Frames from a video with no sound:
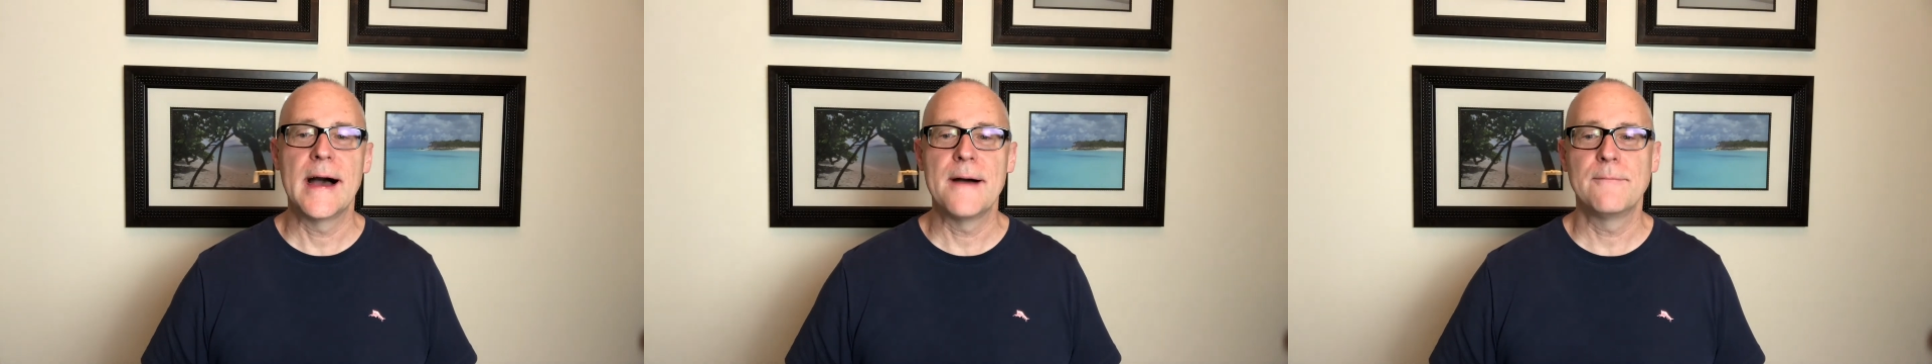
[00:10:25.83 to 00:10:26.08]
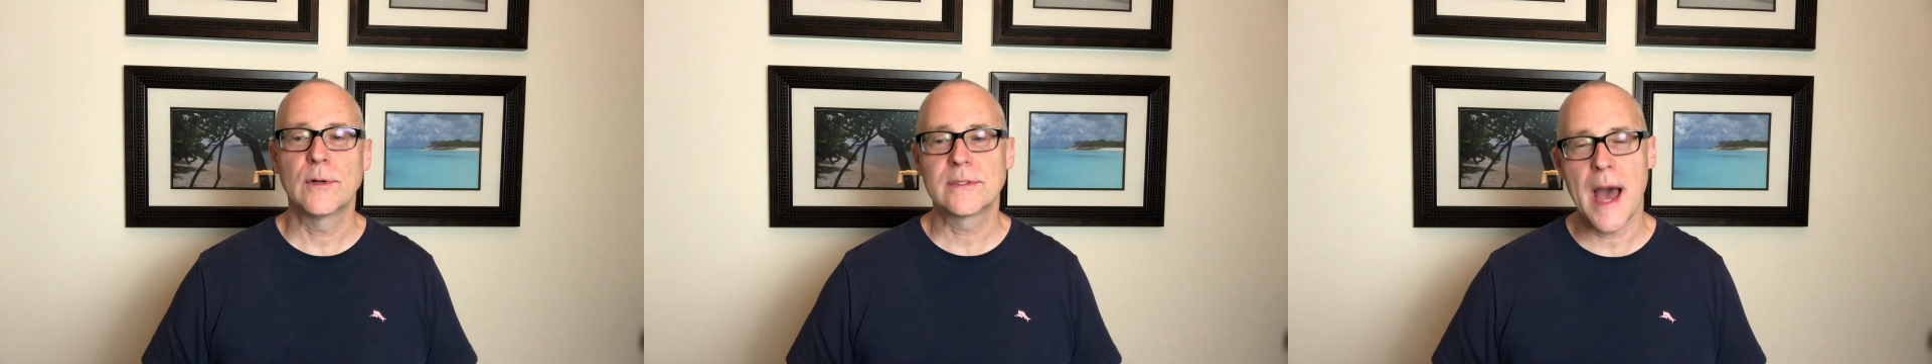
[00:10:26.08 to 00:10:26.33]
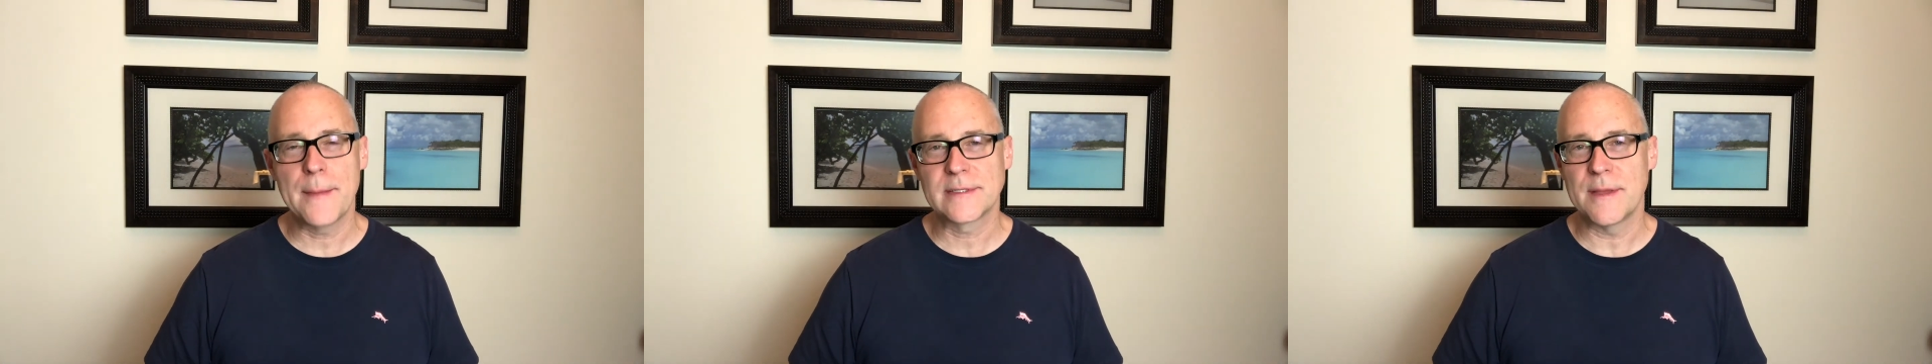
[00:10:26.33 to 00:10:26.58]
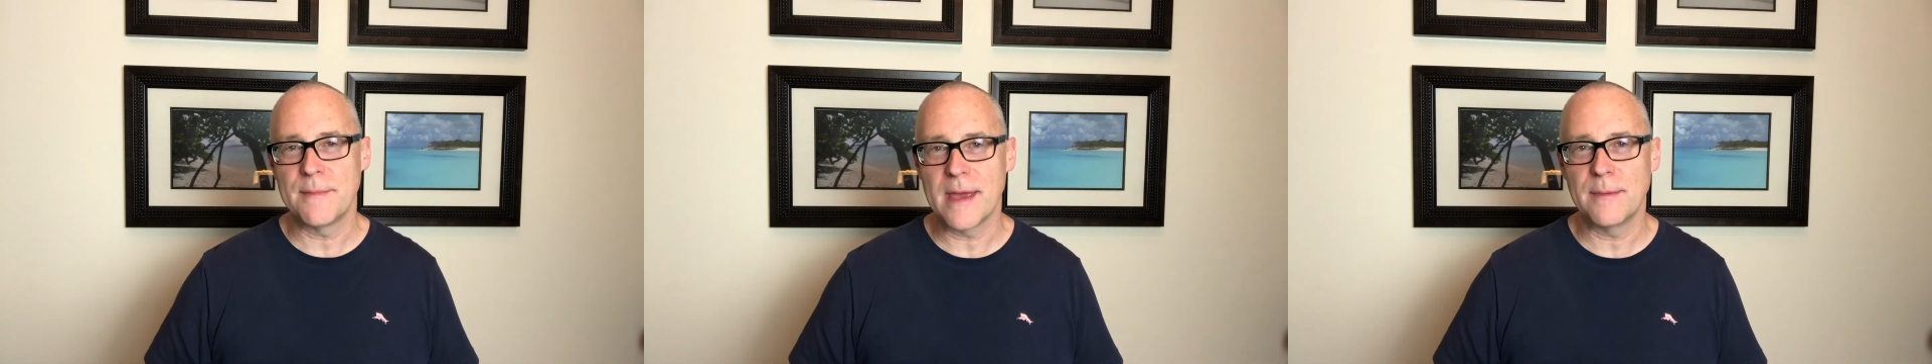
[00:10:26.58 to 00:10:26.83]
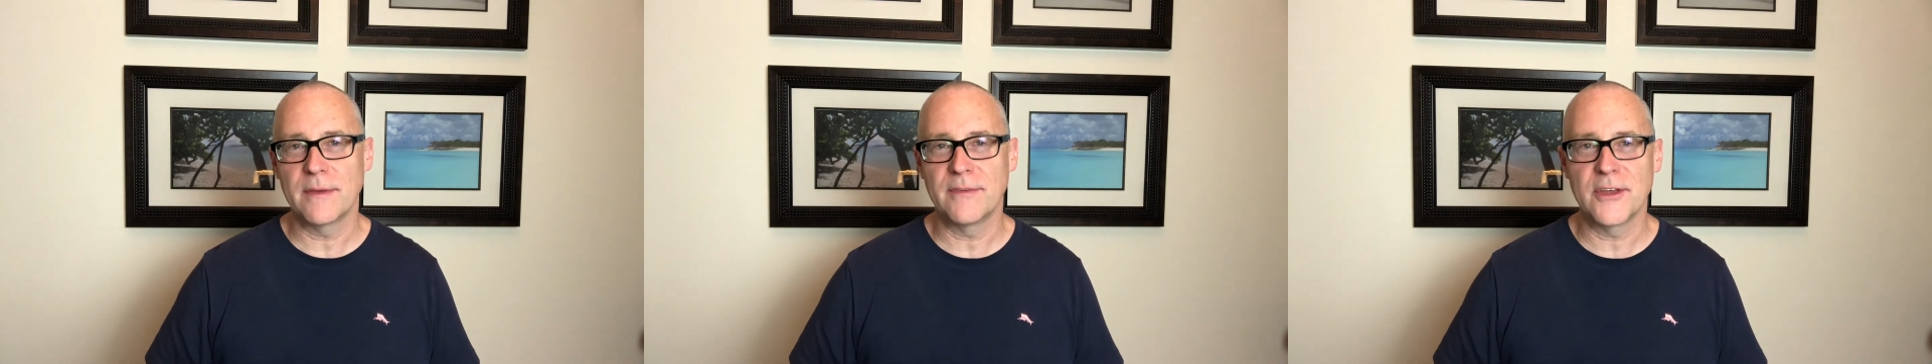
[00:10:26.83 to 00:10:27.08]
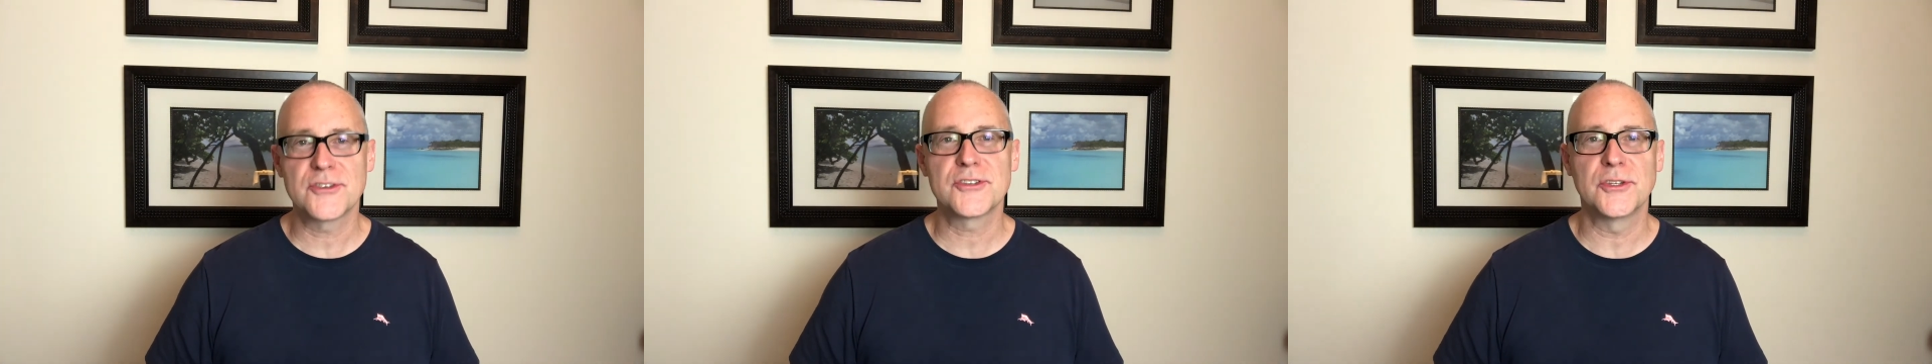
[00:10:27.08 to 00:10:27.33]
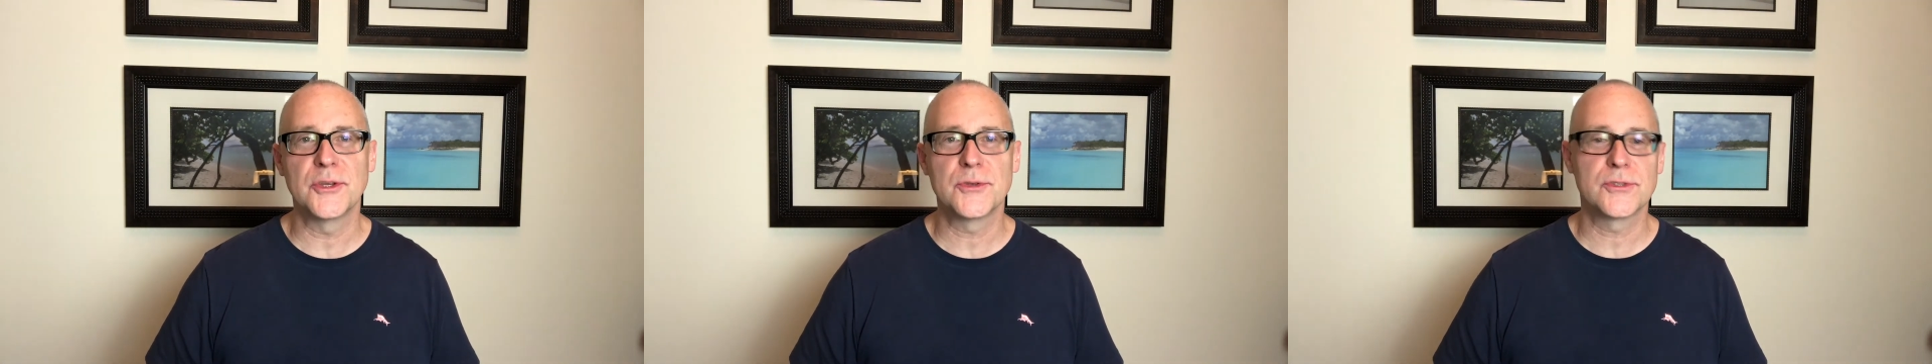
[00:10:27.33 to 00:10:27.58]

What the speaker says: what topics that may be of interest to you.